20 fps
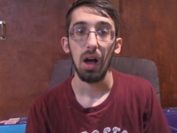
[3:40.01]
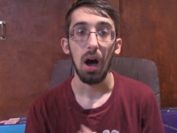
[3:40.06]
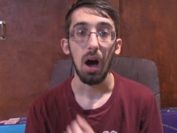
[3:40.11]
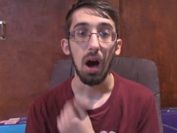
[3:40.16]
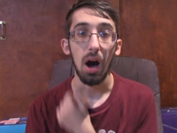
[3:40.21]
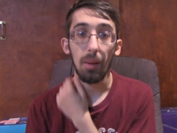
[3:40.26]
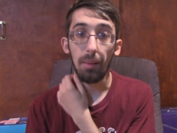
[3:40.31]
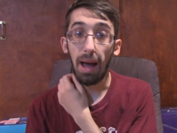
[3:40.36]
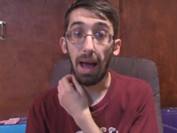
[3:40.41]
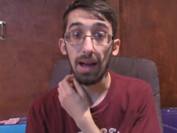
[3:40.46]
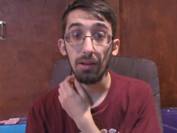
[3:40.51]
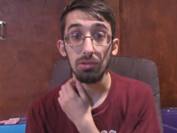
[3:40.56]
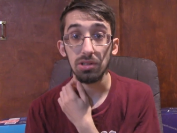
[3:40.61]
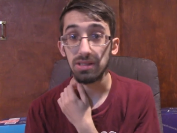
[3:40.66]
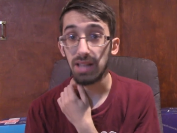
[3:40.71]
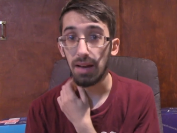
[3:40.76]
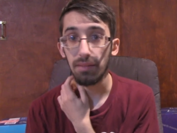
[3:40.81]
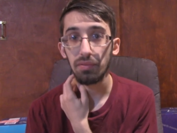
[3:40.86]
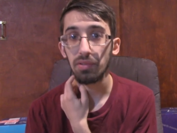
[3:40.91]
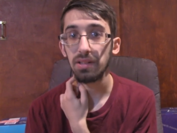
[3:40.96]
Um, I would
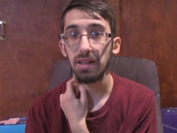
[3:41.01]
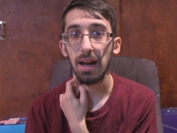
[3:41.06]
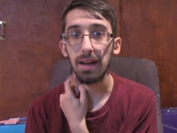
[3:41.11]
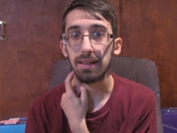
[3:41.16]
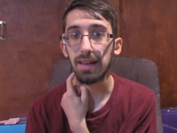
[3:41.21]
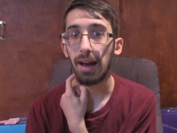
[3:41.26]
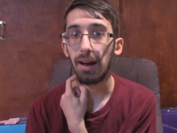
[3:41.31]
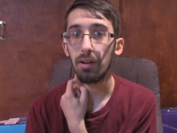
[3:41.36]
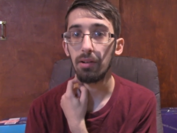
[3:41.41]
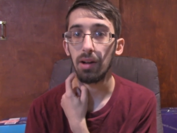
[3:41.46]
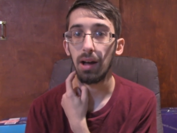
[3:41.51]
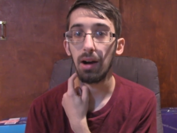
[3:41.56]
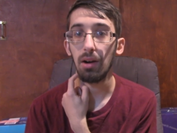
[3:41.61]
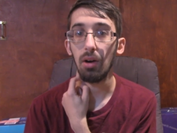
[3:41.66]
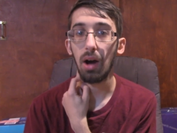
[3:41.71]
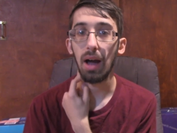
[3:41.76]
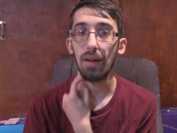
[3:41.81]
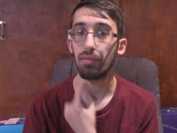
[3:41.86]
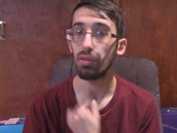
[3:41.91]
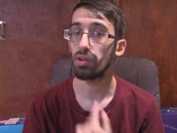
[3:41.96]
definitely not count it out.
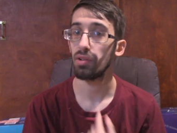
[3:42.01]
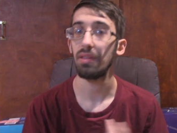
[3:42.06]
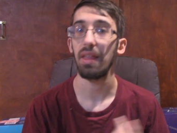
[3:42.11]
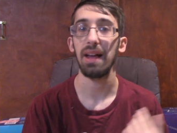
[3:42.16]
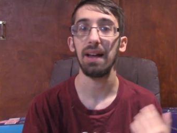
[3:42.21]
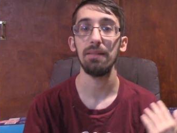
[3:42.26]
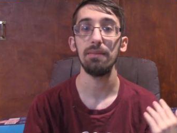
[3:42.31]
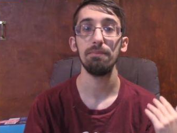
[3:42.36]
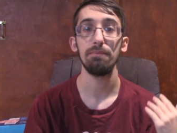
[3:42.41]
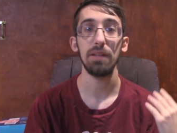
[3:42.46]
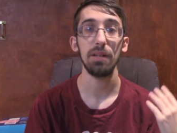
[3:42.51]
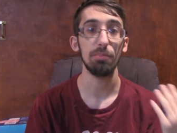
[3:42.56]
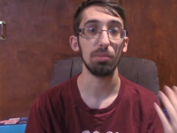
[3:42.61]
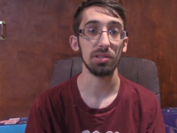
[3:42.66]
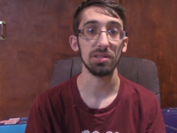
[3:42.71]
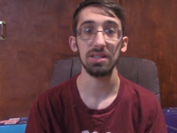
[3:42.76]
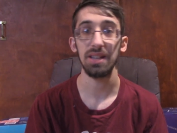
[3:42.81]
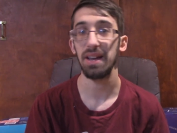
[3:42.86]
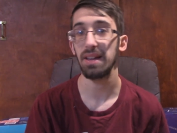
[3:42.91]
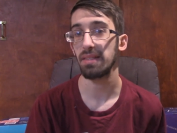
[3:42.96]
I've heard that people
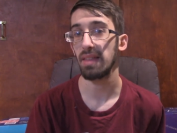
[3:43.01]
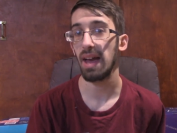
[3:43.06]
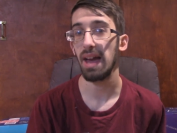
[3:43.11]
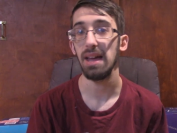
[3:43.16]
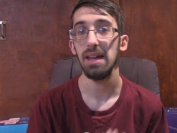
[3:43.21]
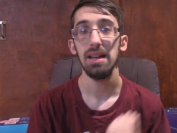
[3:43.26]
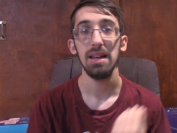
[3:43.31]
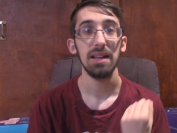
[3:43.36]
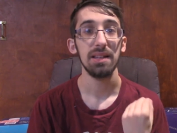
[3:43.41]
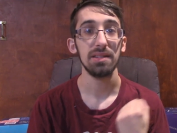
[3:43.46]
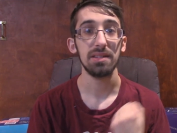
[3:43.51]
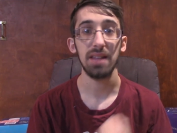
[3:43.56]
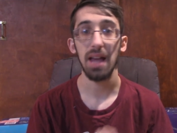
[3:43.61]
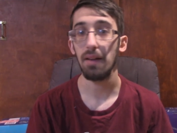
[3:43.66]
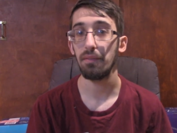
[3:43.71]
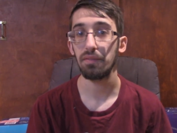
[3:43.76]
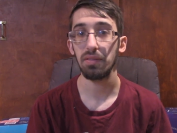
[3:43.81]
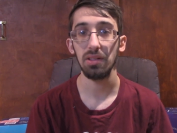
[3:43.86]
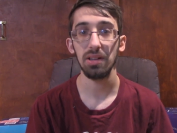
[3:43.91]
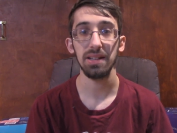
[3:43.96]
saying that.
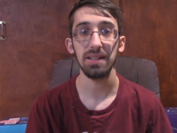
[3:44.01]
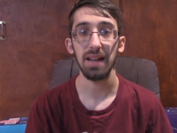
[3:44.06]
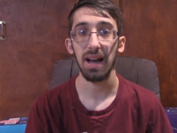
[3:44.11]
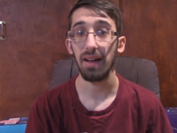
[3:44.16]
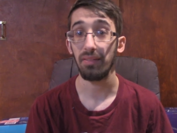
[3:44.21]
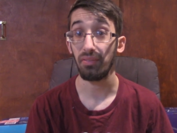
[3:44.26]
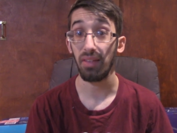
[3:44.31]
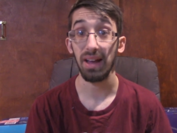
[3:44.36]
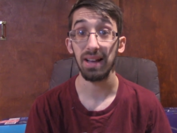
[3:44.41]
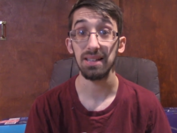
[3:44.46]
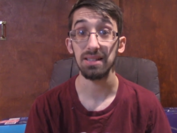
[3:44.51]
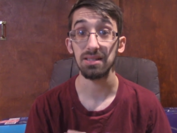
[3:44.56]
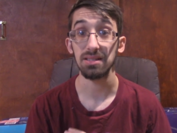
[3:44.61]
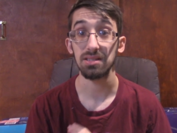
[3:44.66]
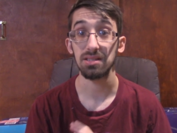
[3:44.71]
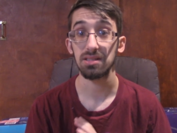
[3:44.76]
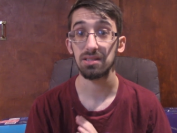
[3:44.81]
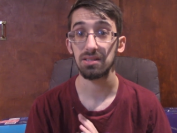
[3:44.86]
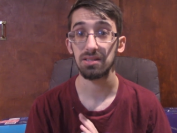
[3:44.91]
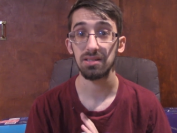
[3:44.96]
Definitely not that
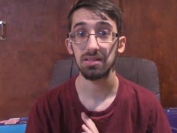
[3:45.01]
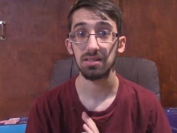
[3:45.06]
is